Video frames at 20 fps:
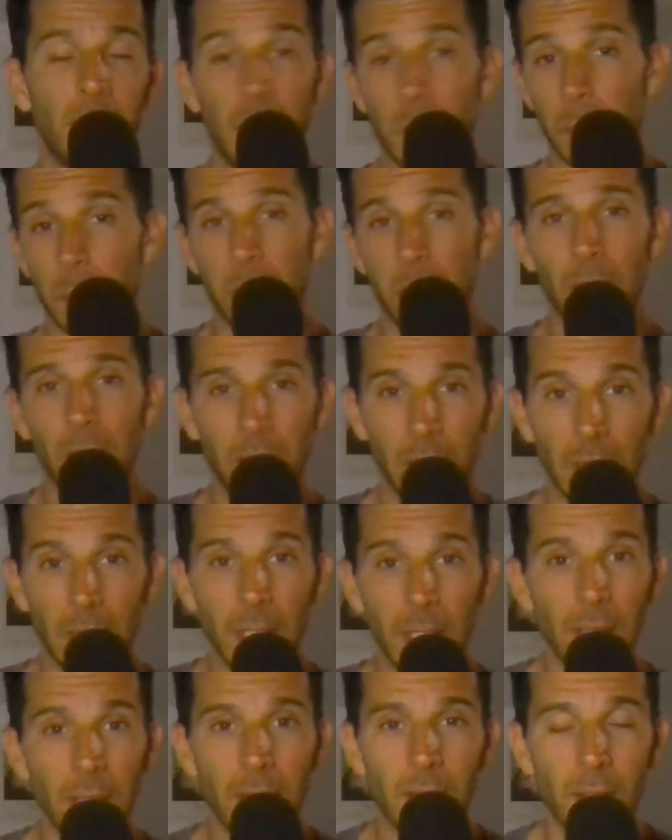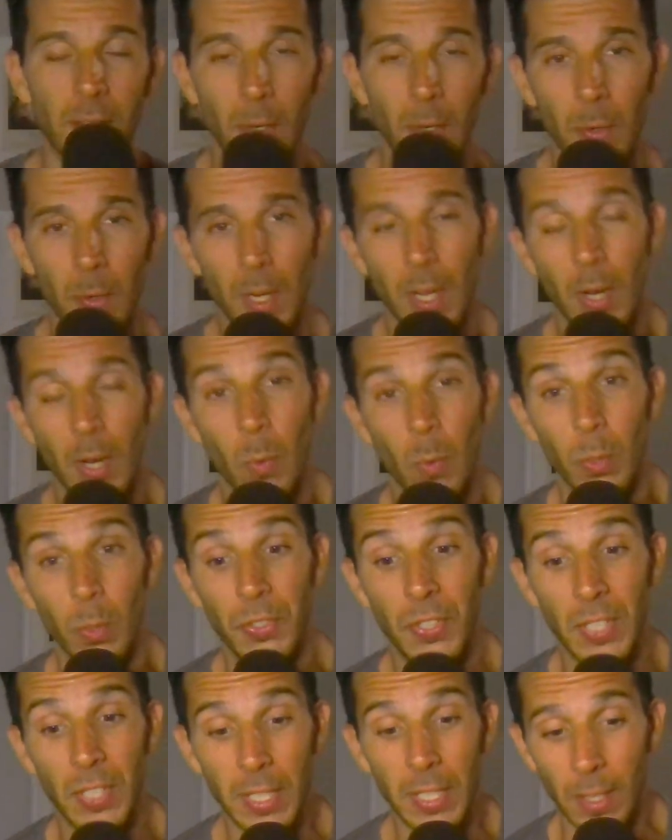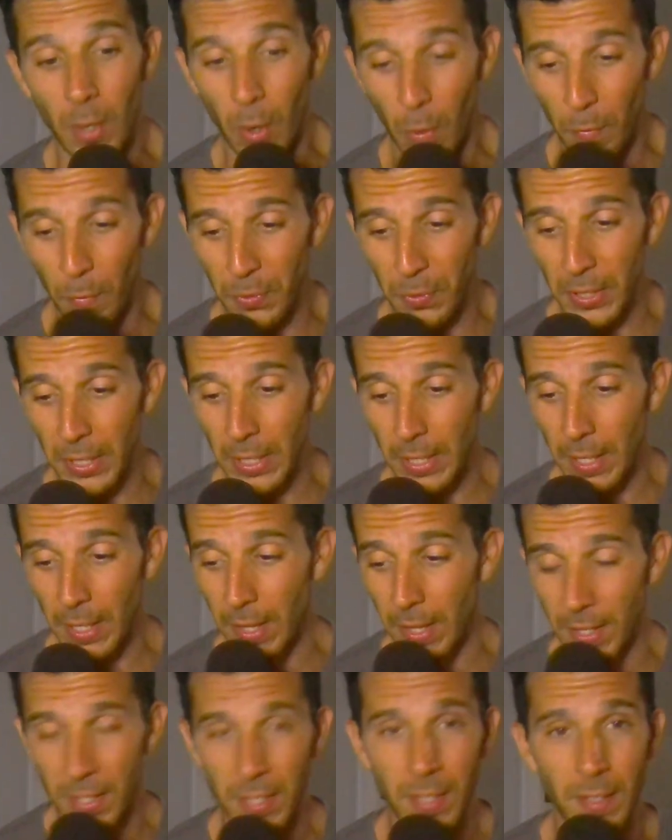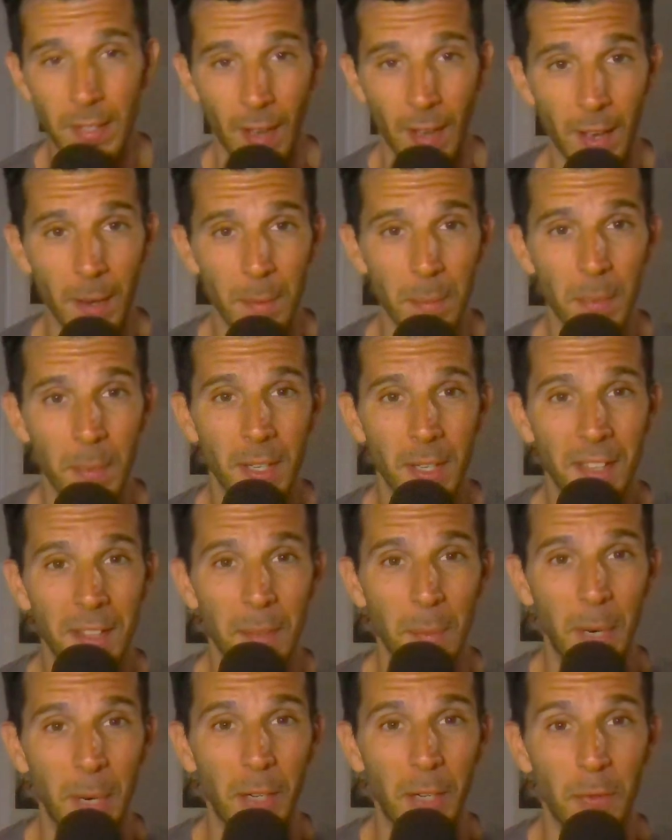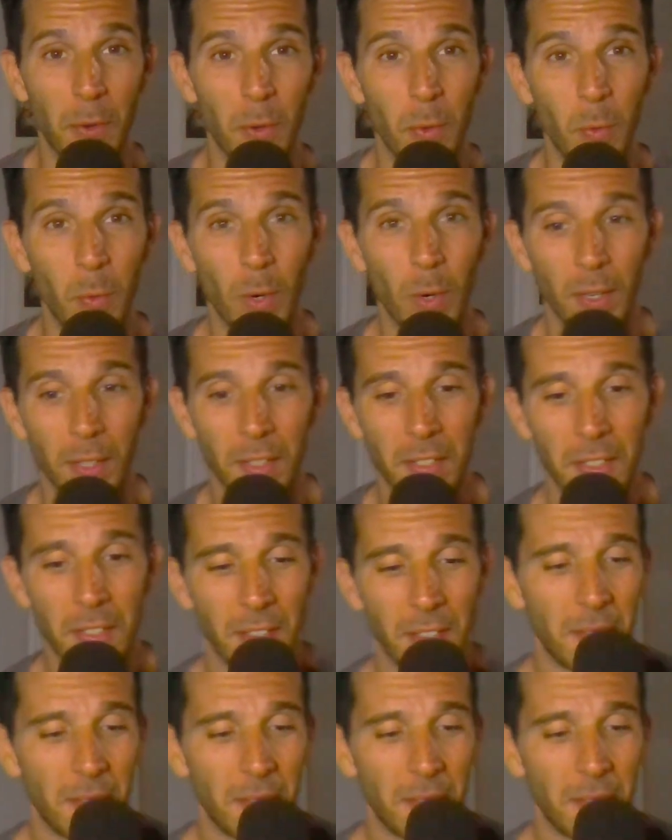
It's plugged in, so we'll see. Hopefully this time the microphone works.